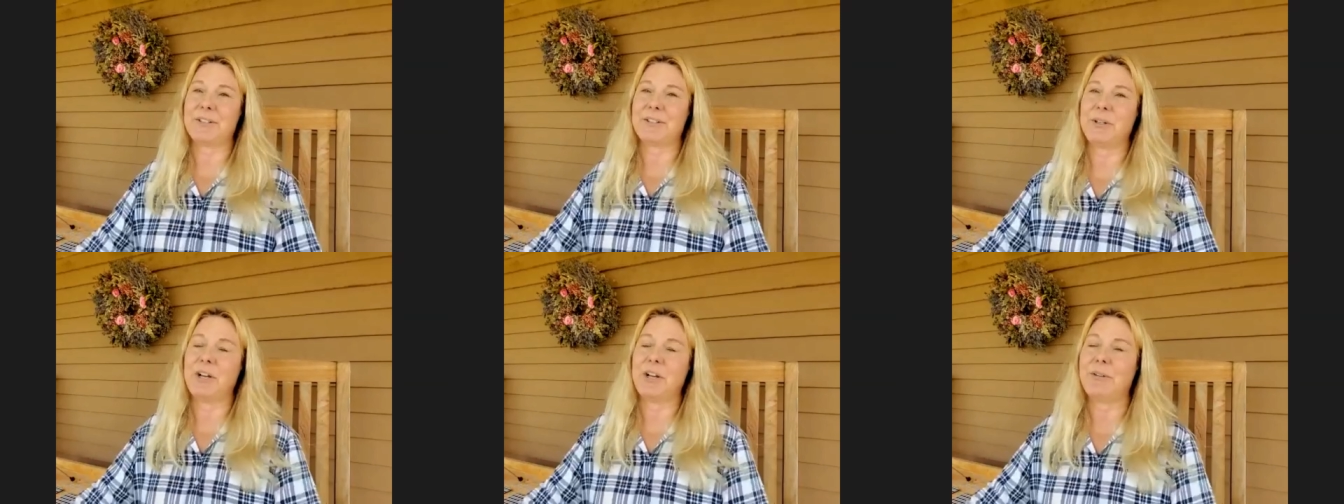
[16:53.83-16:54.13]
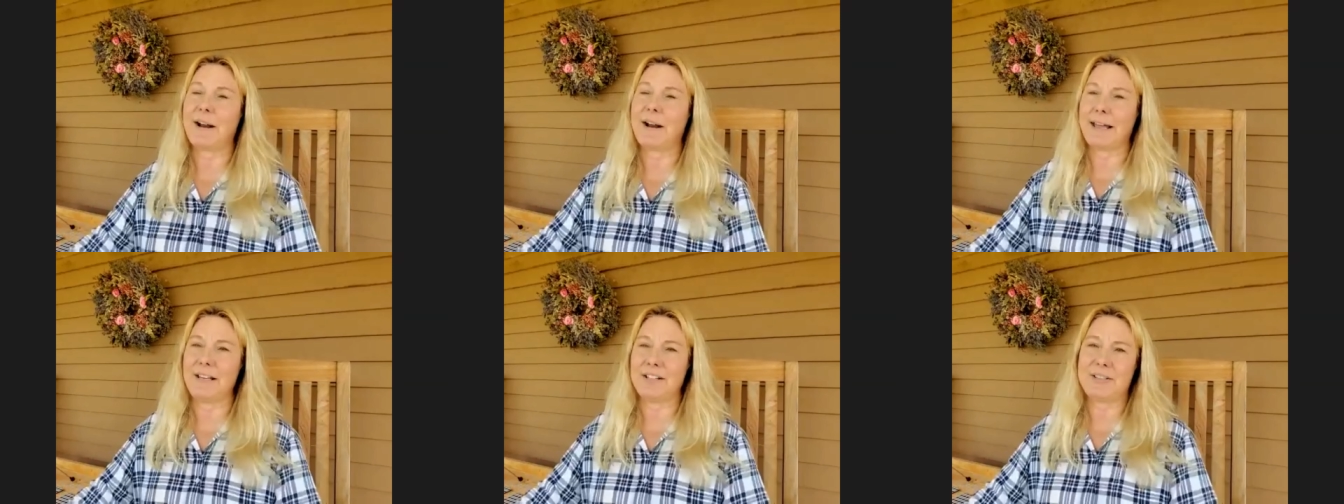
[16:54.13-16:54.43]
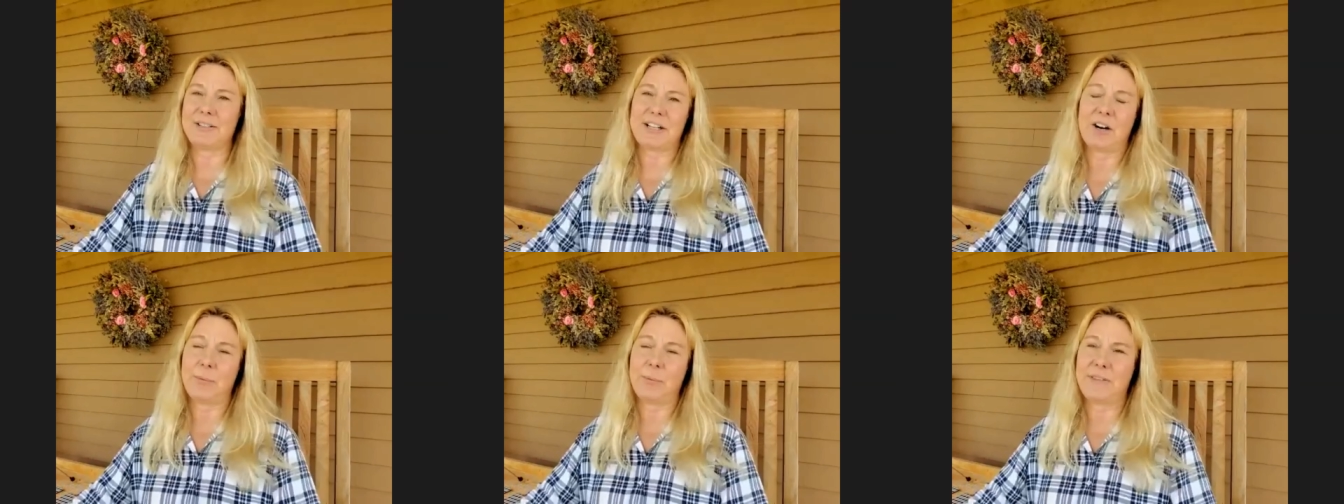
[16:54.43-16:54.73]
So you're right. You
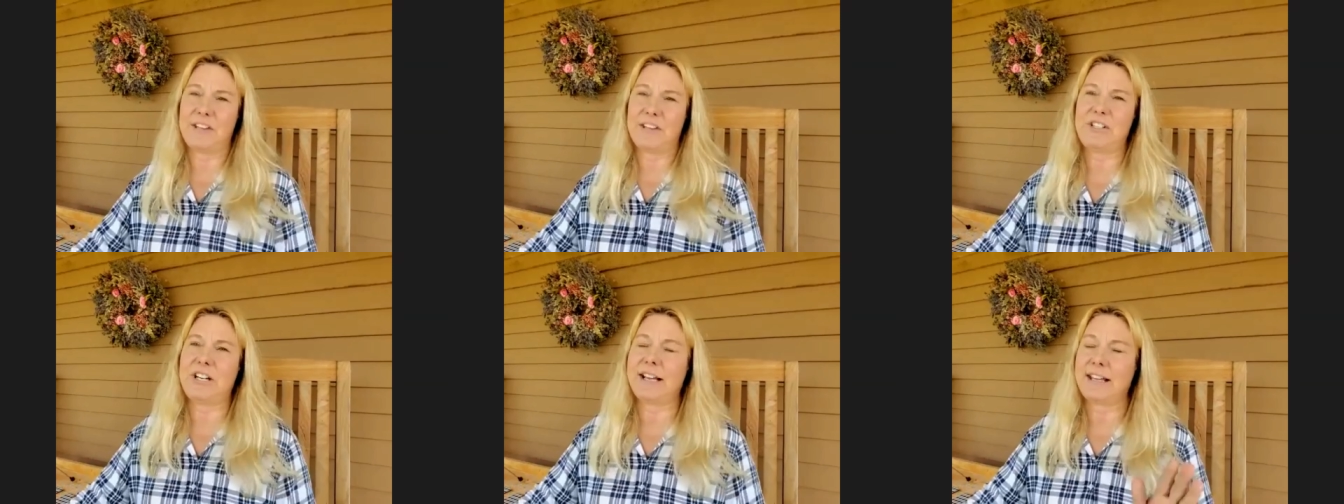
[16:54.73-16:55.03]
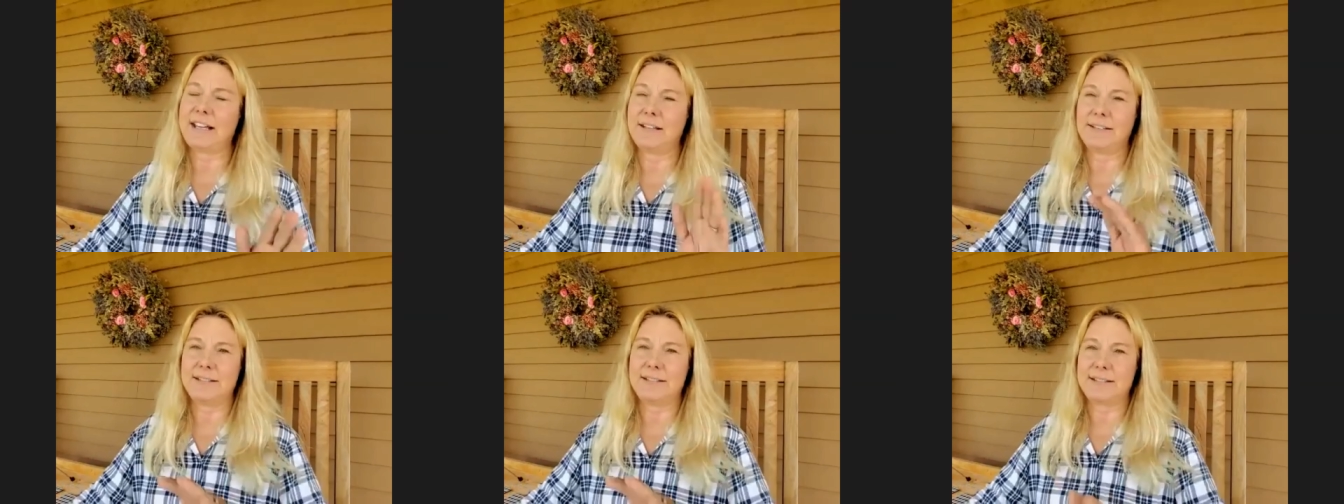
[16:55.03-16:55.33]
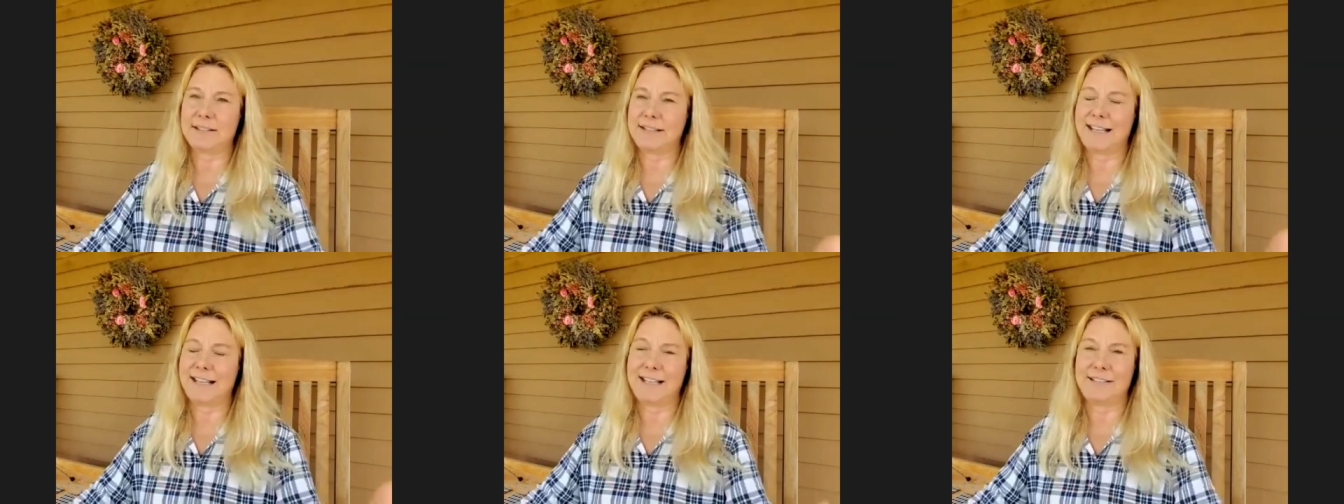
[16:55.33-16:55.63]
start with the chickens,
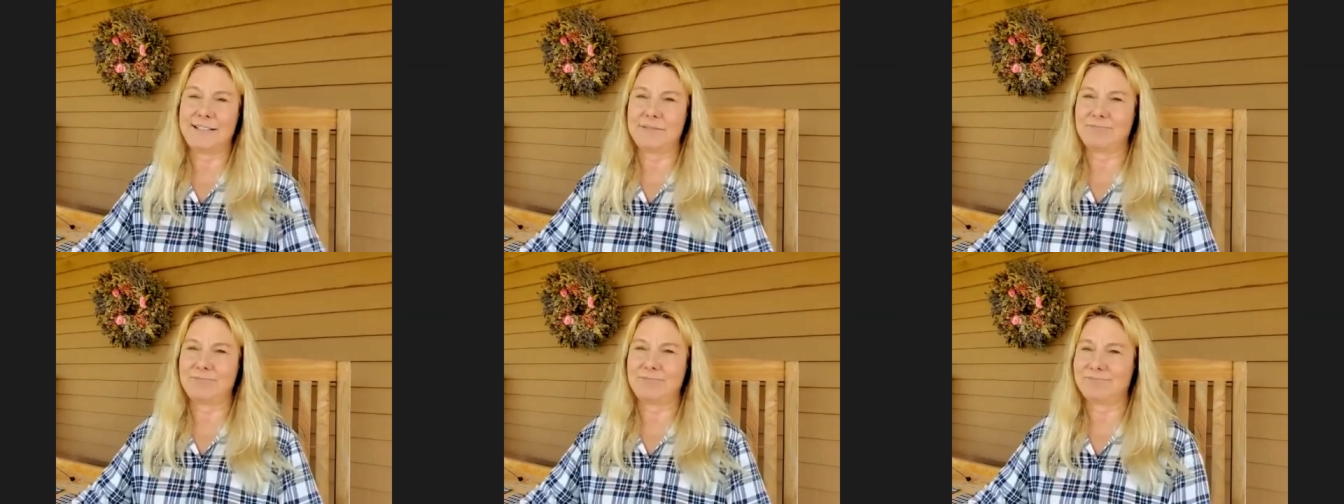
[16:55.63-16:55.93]
and then